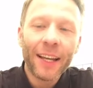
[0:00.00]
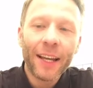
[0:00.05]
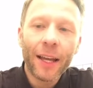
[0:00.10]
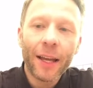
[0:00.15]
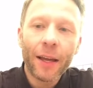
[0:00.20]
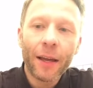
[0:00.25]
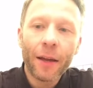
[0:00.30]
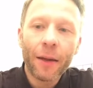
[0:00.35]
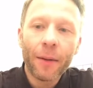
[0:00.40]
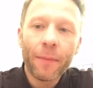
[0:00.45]

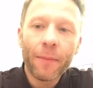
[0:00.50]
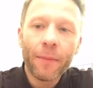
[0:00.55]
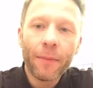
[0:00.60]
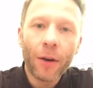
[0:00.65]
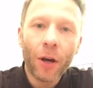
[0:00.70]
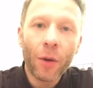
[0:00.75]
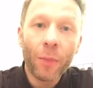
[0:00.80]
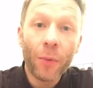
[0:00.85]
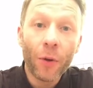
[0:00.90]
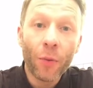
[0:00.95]

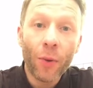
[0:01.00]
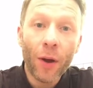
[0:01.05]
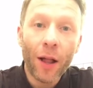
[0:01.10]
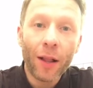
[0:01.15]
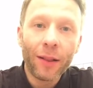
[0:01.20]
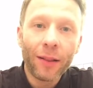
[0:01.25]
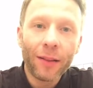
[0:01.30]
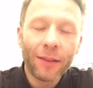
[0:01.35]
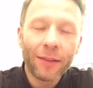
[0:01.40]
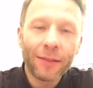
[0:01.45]
Hope you're
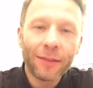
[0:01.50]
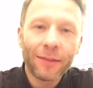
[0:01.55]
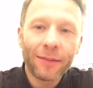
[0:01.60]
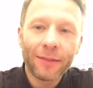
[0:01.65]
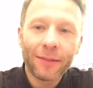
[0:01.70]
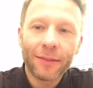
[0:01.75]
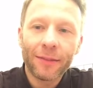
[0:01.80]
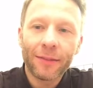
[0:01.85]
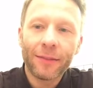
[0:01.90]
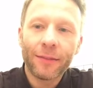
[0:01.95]
well
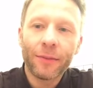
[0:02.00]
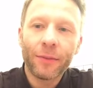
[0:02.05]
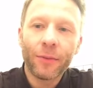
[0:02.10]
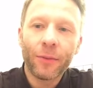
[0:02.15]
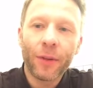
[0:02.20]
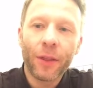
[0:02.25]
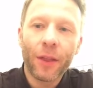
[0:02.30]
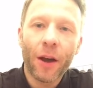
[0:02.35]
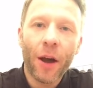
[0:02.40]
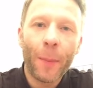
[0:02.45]

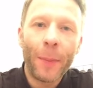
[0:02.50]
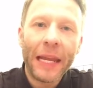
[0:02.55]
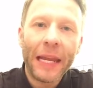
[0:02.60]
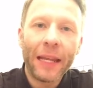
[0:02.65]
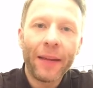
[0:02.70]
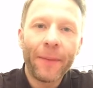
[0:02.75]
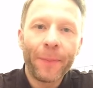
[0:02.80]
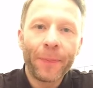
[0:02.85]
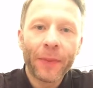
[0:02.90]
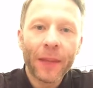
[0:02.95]
with
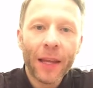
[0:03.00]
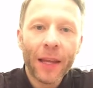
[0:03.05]
hubby.